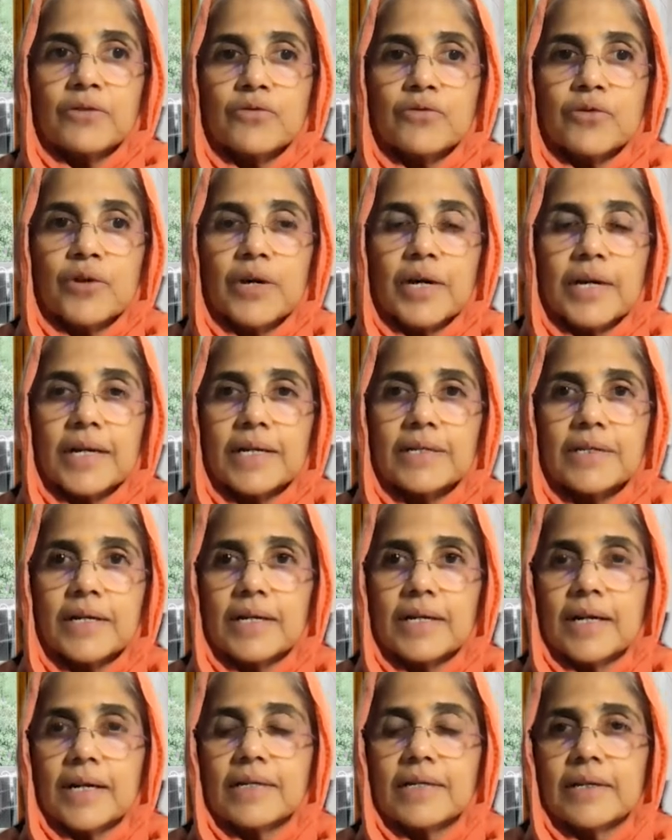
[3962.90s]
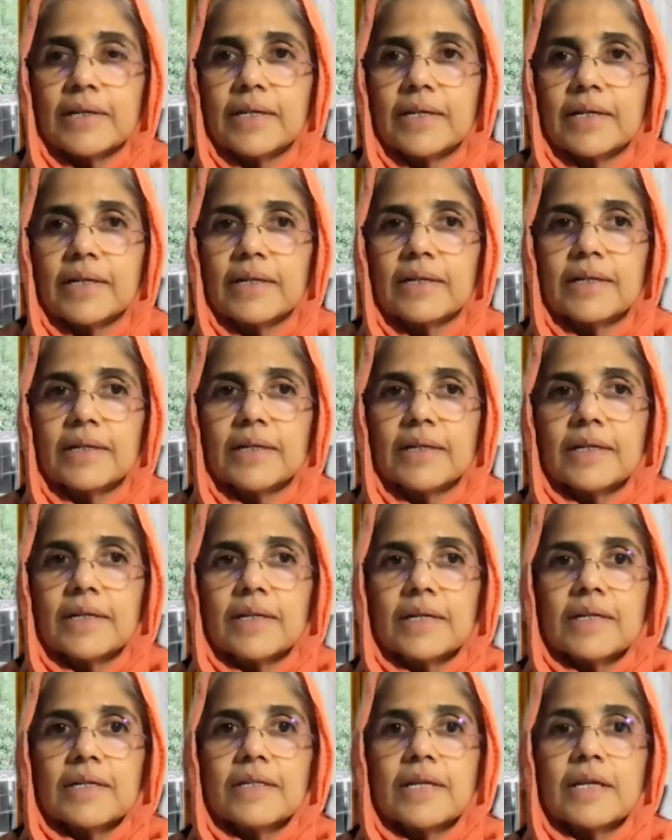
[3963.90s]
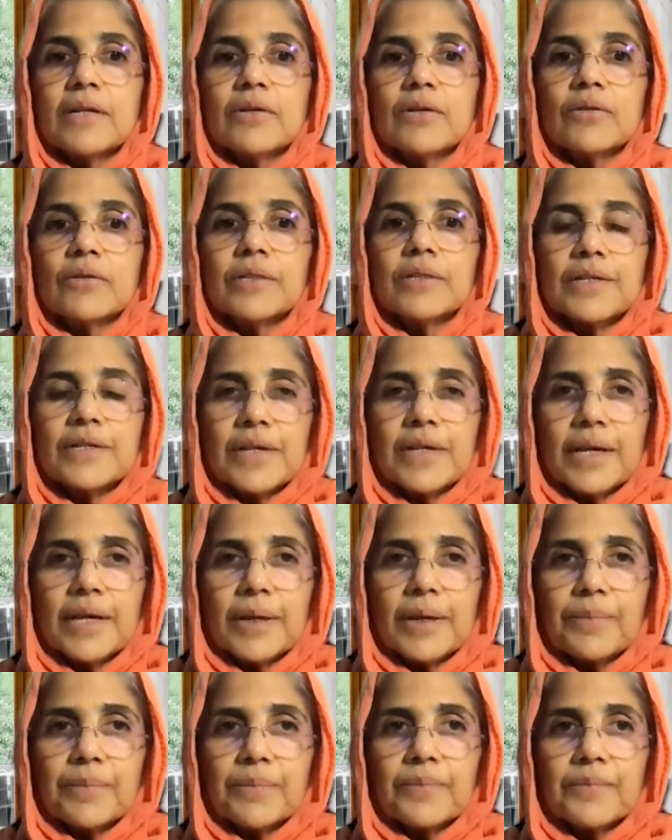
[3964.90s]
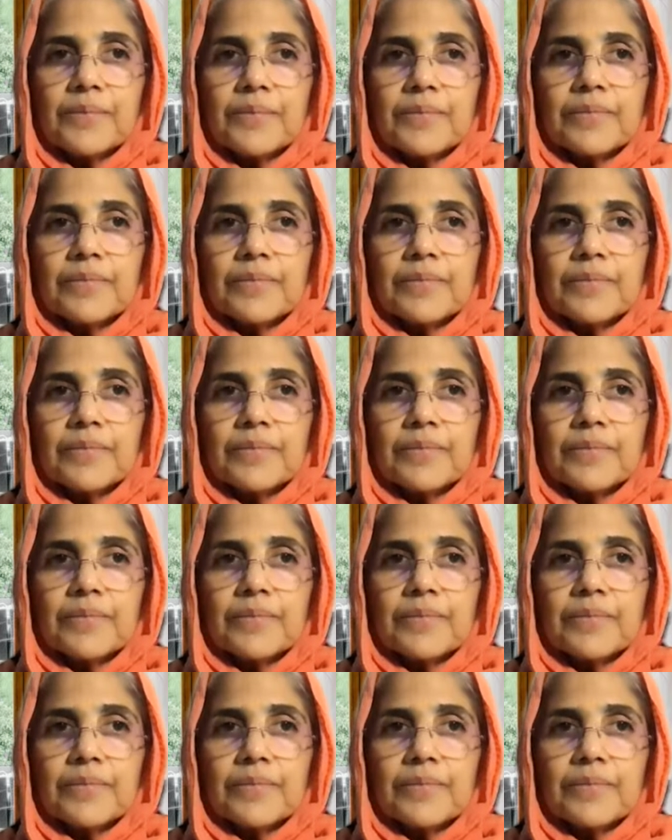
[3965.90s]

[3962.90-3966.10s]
sugar, etc., they look the same.